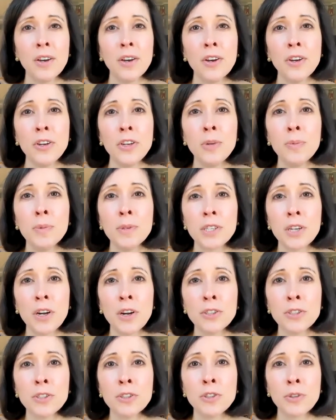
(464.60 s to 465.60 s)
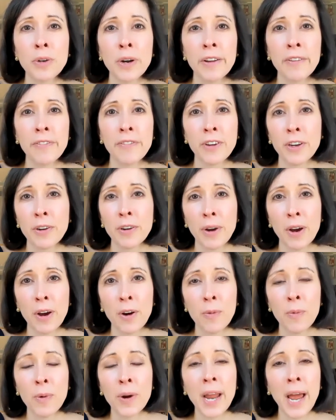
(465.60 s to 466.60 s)
You must also try to figure
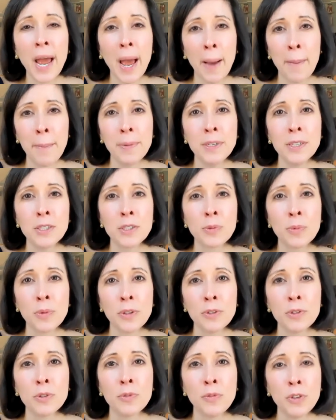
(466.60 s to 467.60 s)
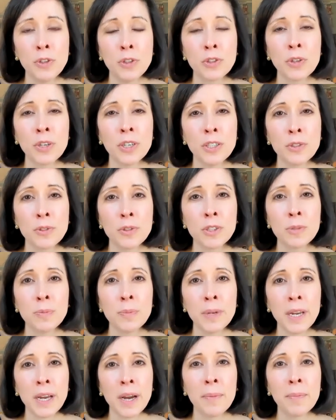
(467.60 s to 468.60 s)
out what happens when those future interests
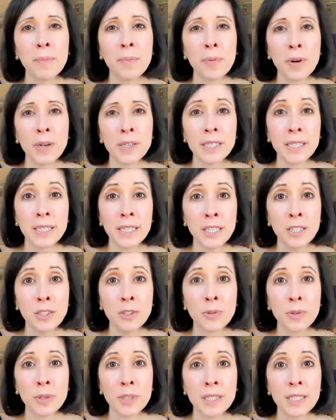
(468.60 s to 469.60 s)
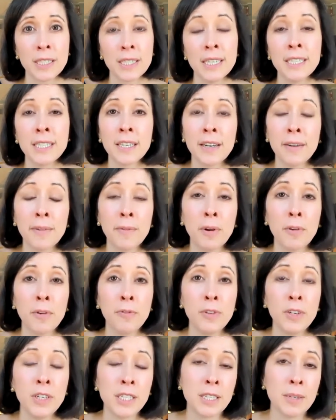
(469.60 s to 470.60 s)
become present interests. Is it a
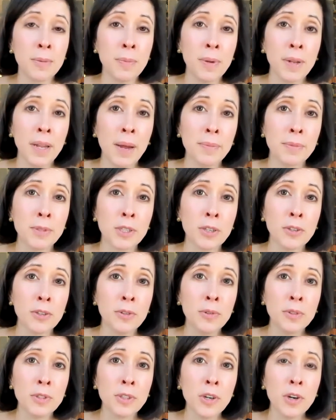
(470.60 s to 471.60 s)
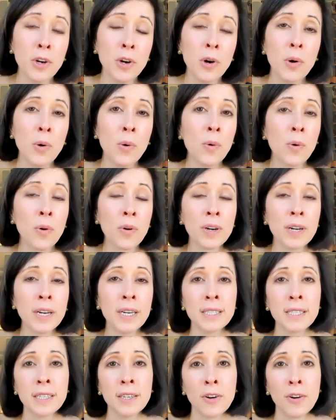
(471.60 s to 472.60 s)
fee simple absolute, or
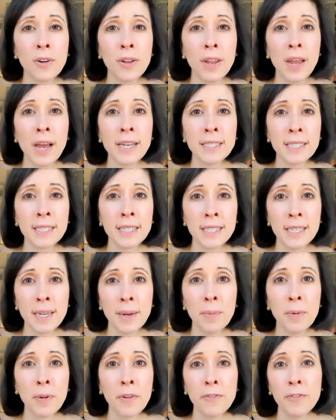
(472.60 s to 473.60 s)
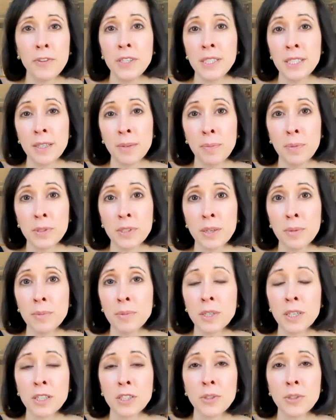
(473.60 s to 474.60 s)
as in our last example, a fee simple
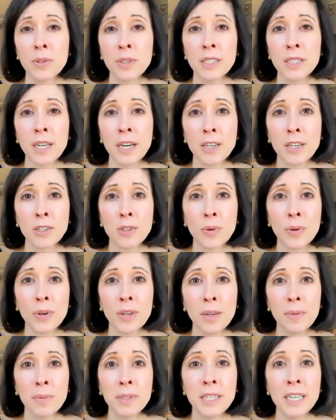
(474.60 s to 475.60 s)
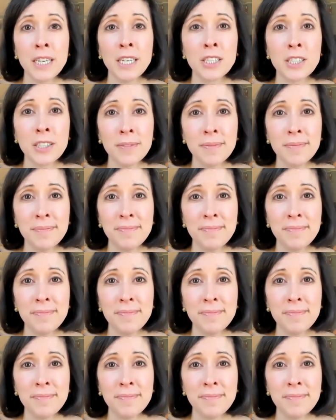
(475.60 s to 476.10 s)
subject to executory limitation?